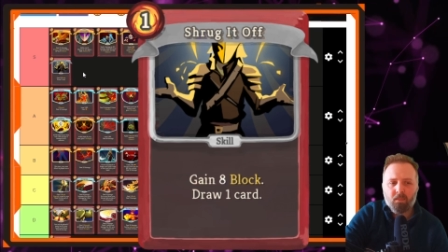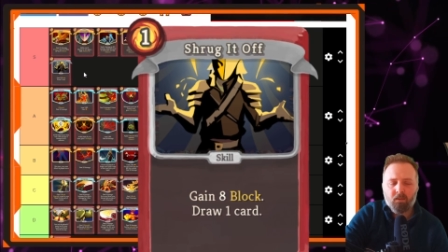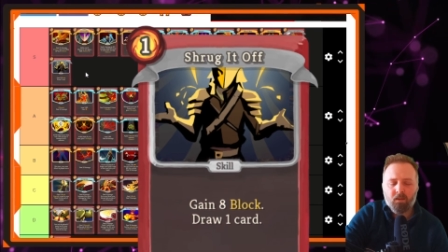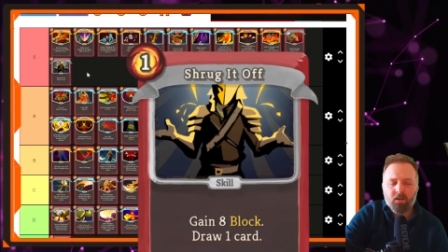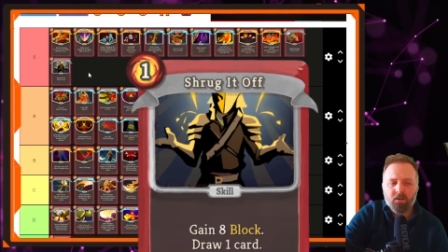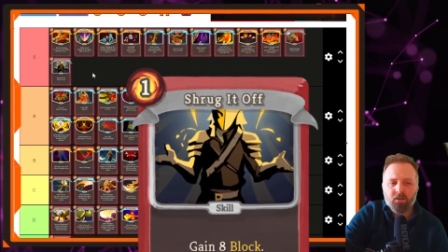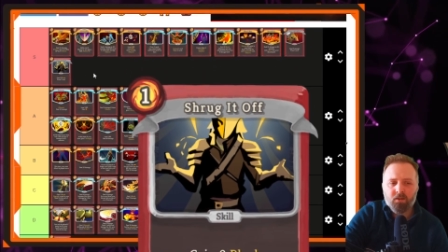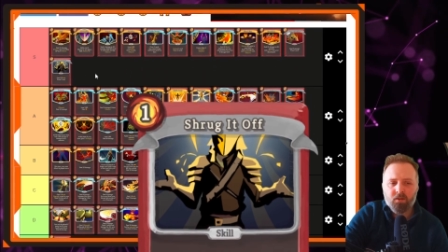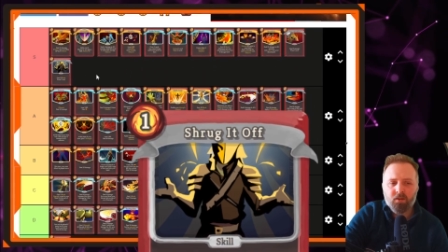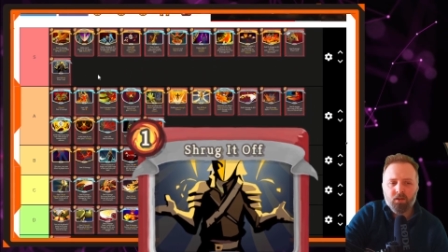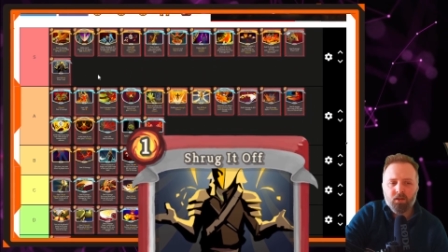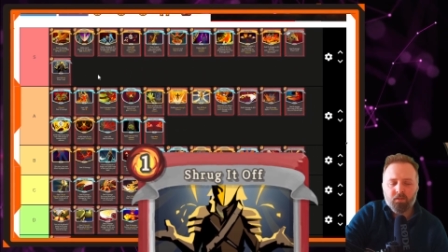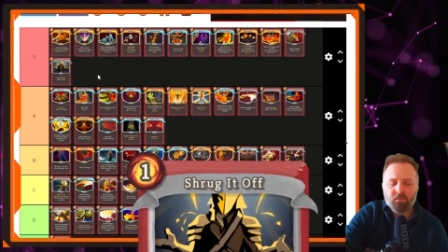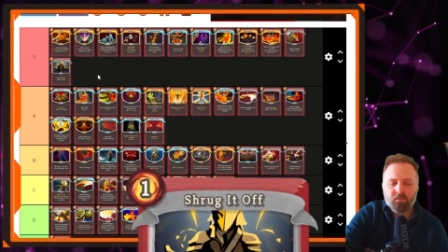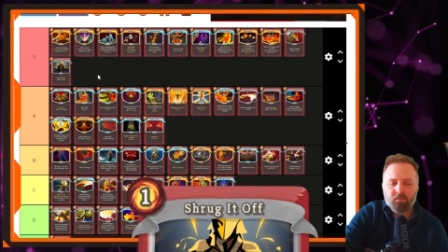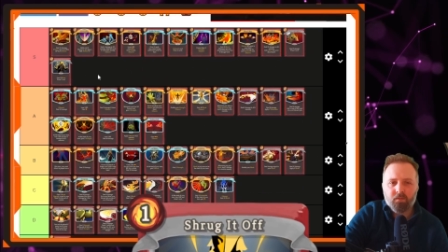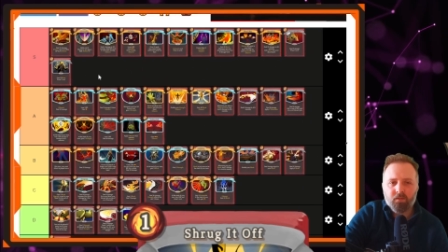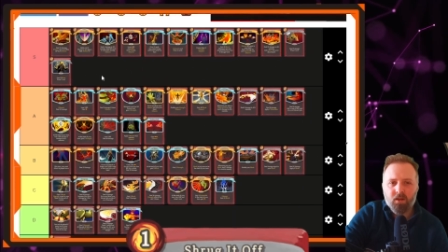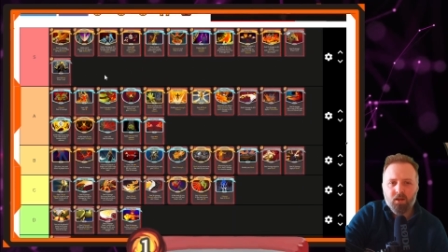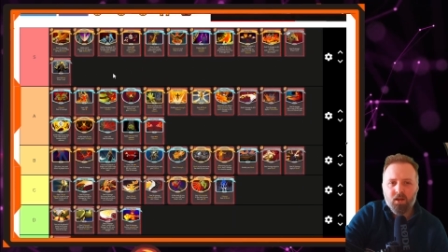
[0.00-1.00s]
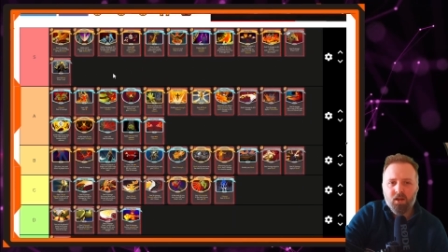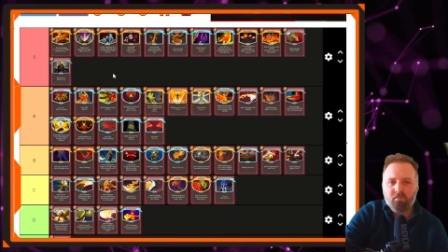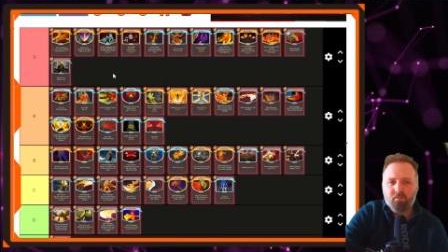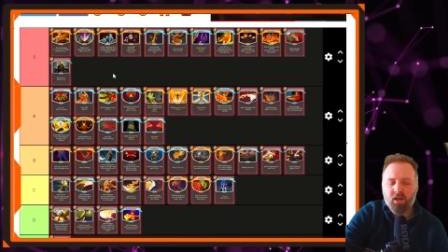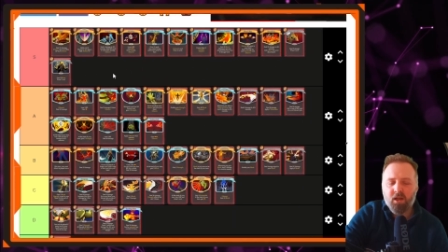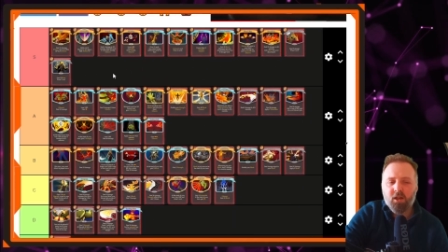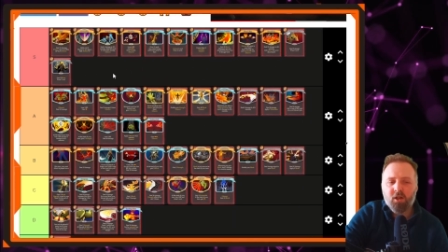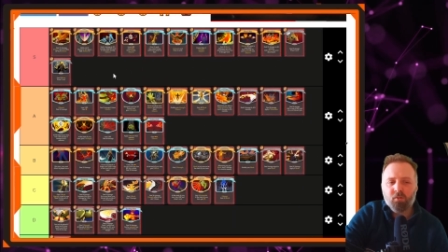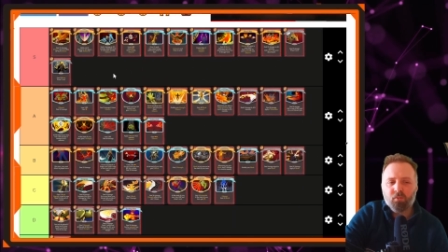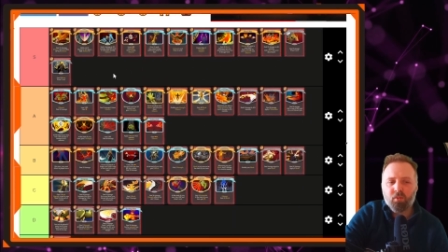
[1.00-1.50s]
I'd say
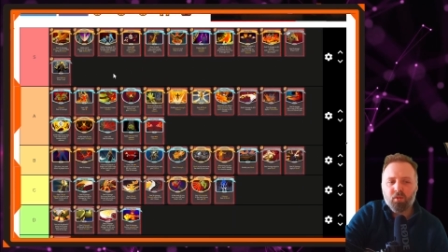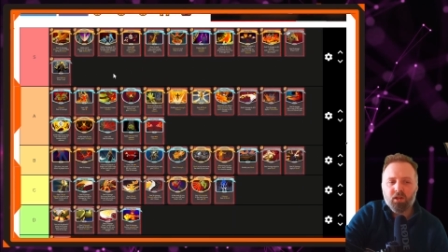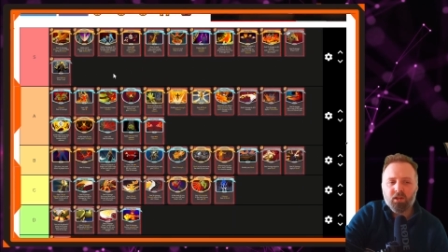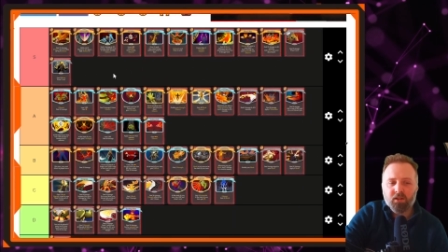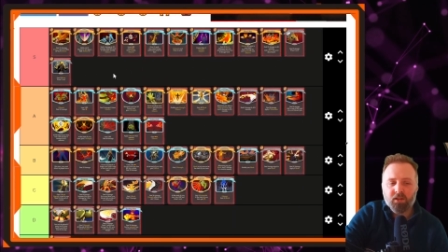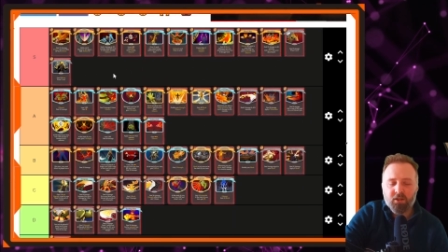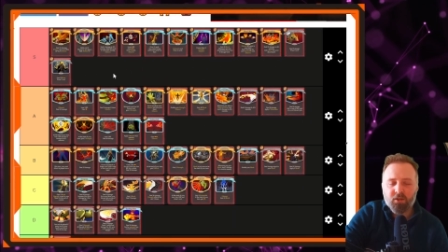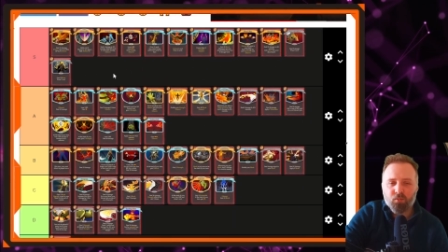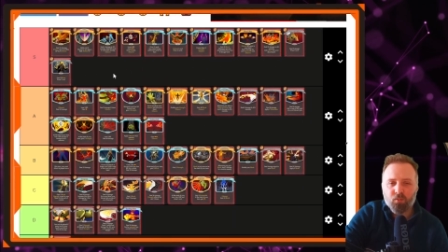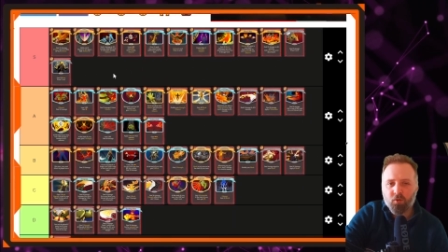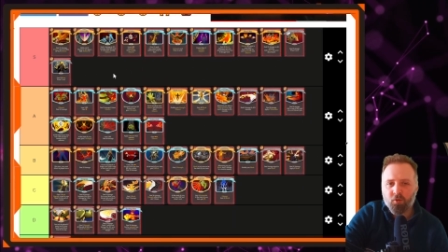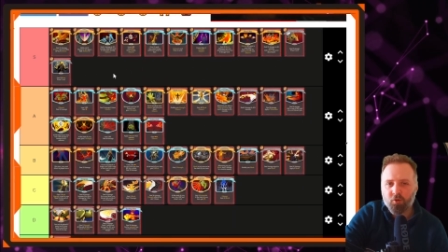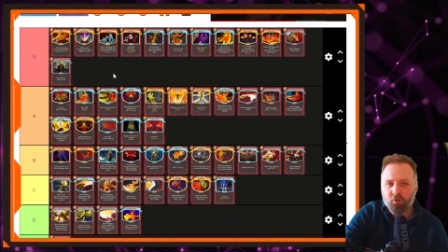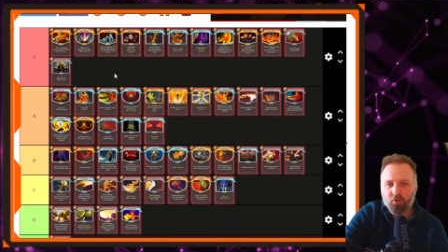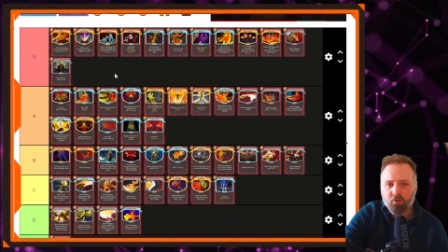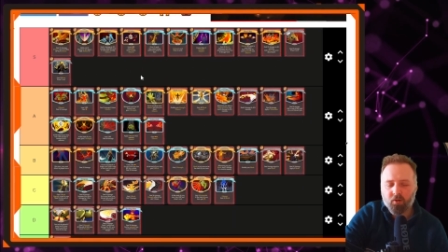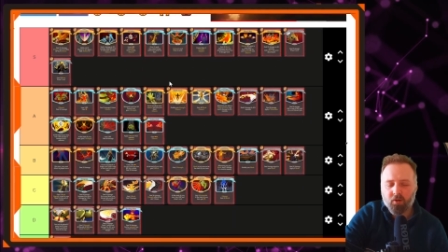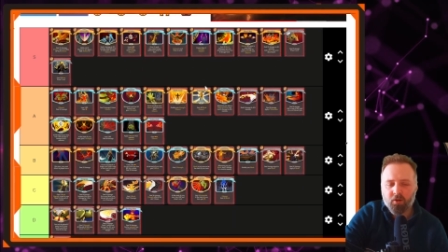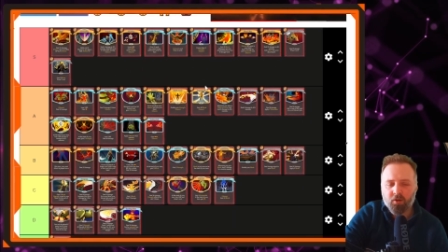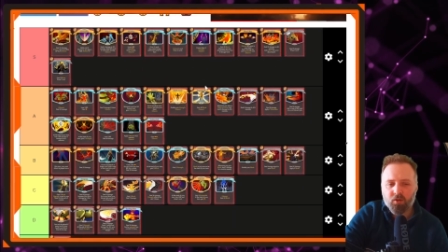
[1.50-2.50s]
pick up at least one Shrug